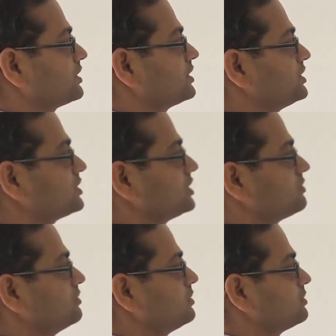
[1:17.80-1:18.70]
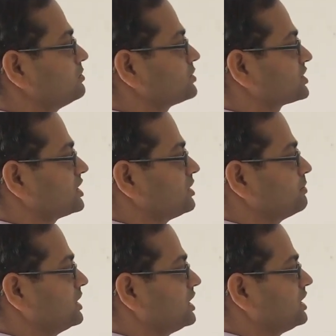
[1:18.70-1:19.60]
is equal to c by
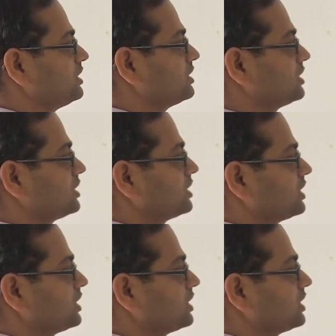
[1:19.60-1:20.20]
a,